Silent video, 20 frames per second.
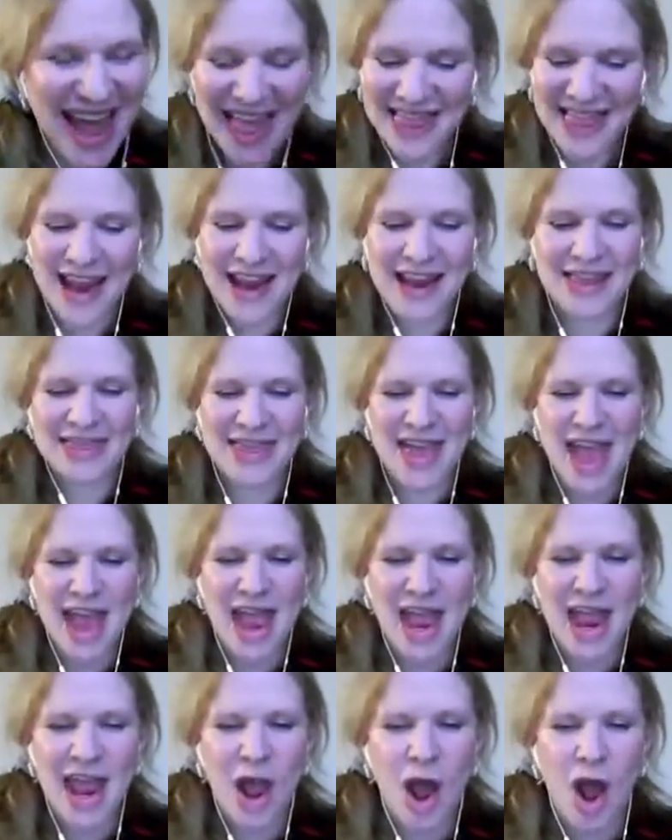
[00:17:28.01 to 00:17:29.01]
like
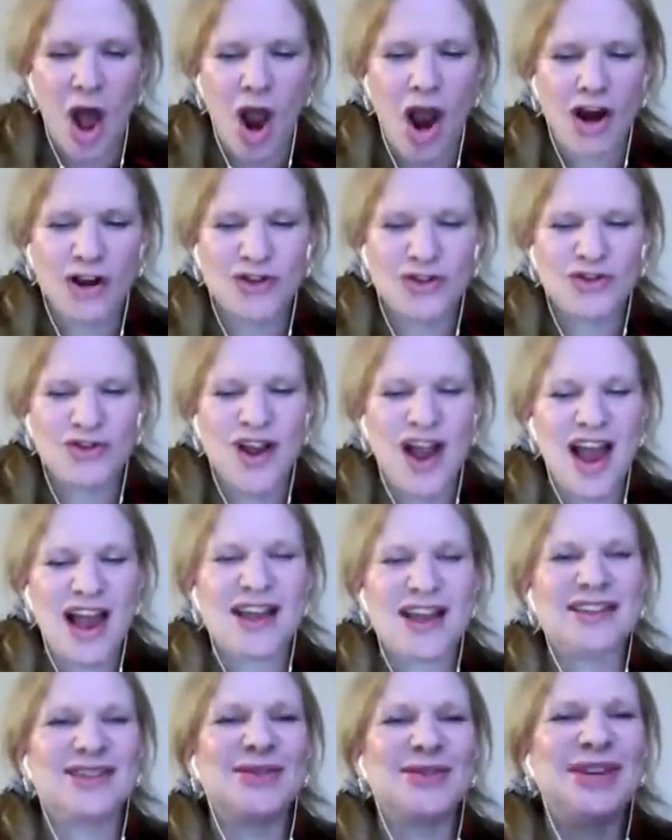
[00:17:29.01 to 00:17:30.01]
they are
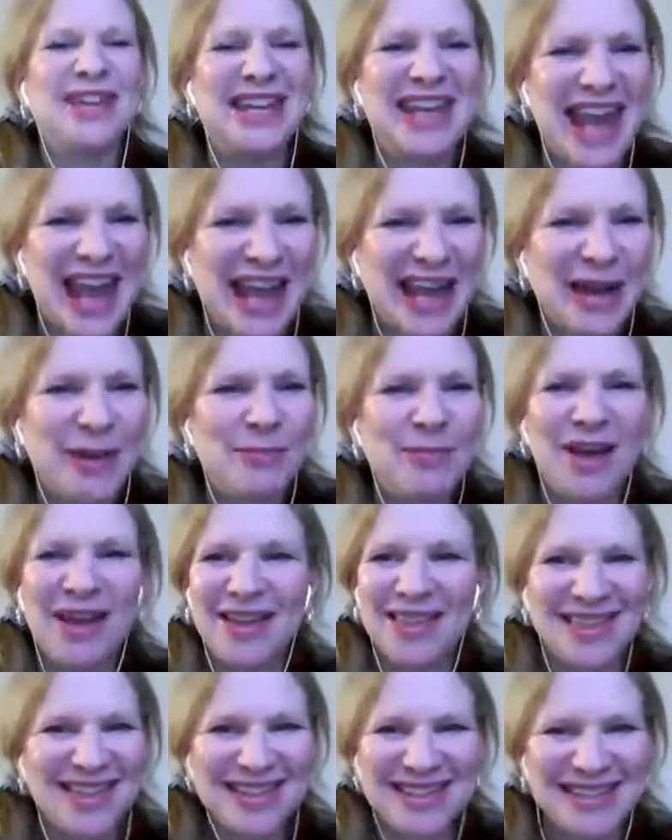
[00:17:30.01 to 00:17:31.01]
trying to game
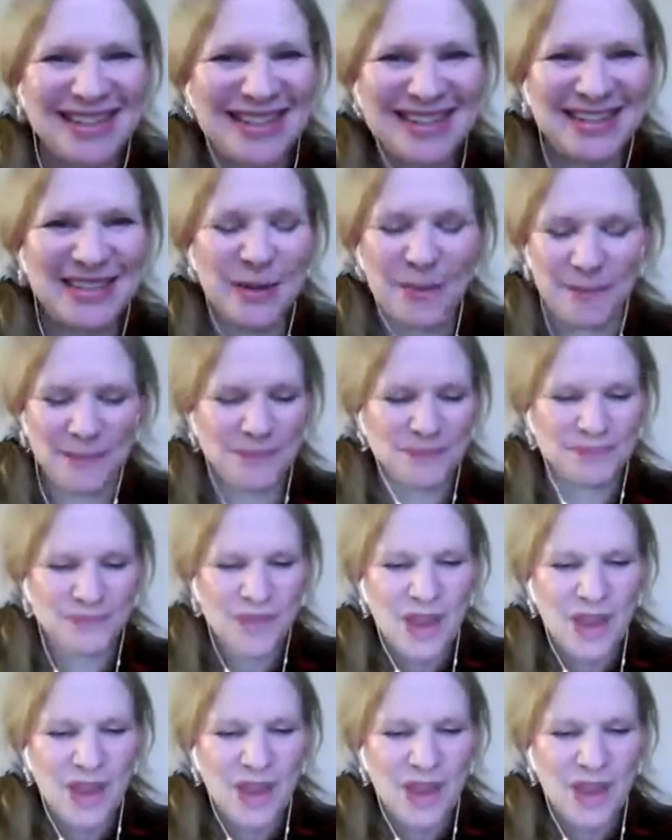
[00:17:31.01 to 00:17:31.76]
the system.